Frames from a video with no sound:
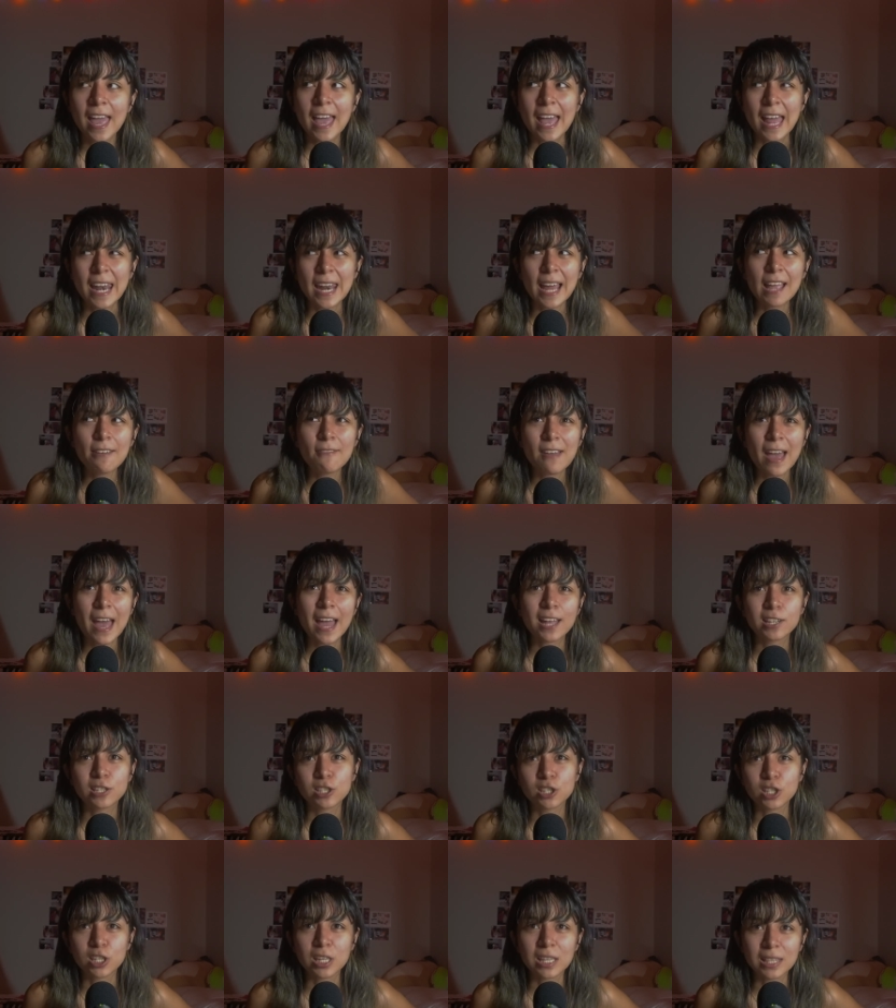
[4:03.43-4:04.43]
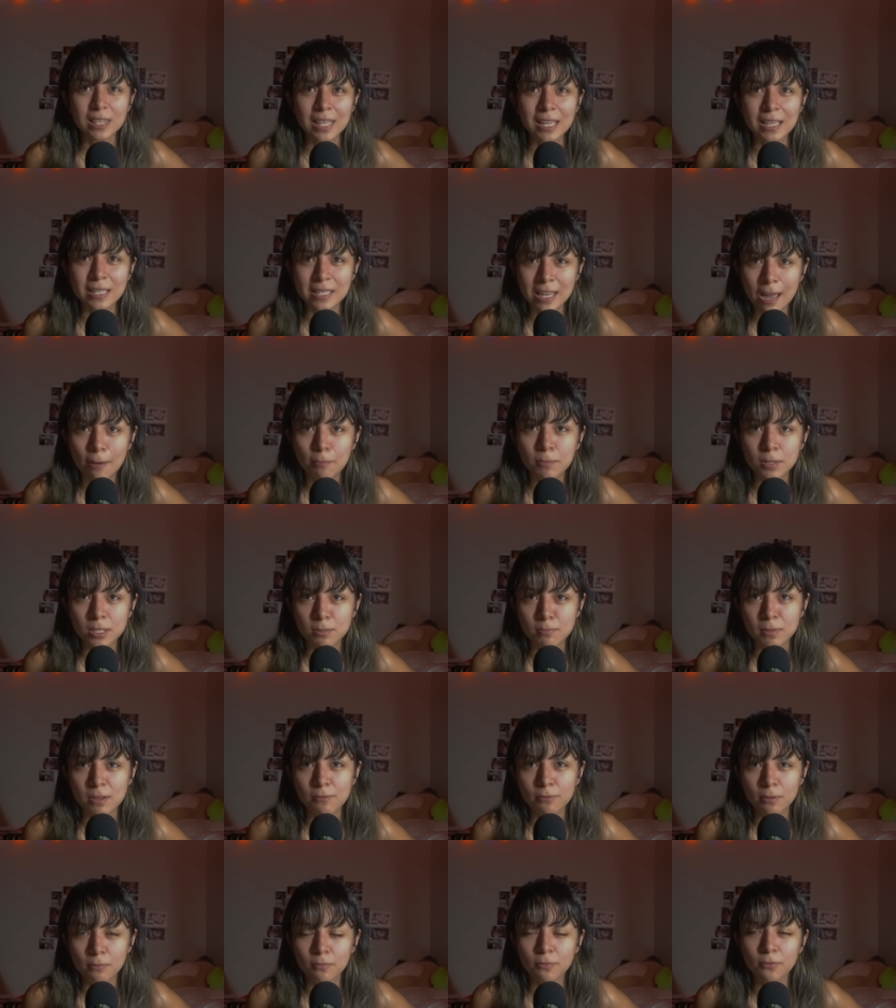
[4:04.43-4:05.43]
And I've had shitty things happen to
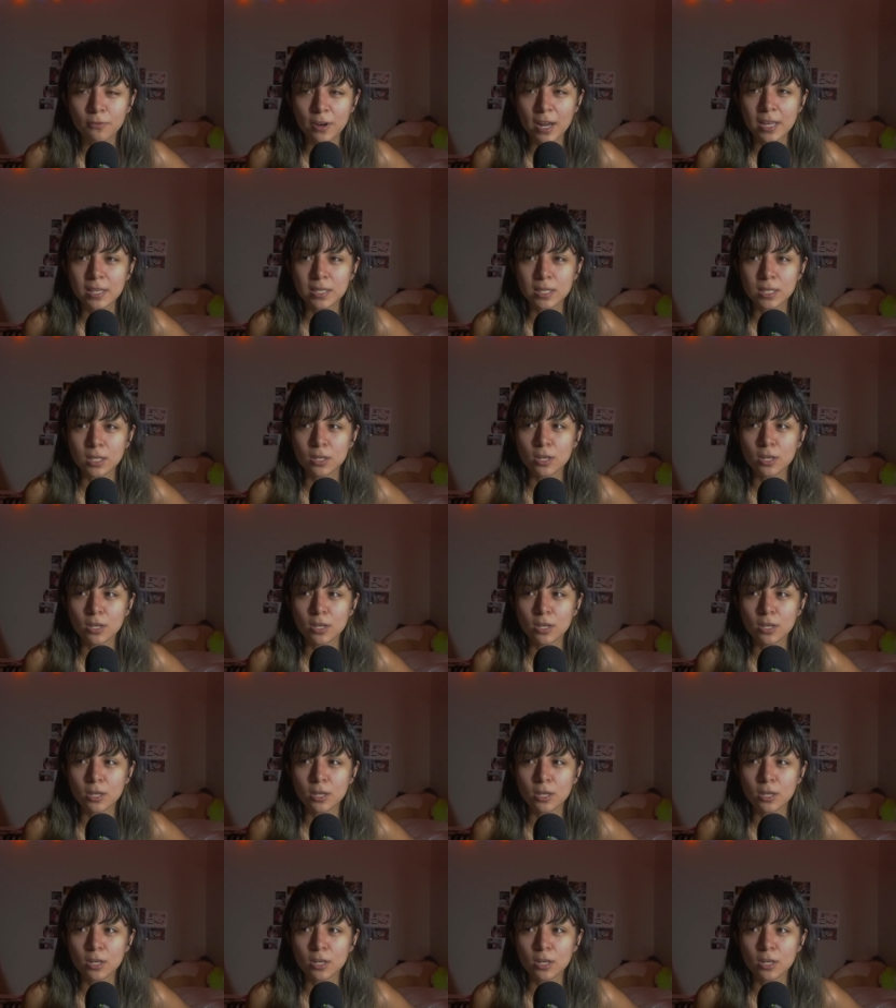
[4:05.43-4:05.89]
me from friends.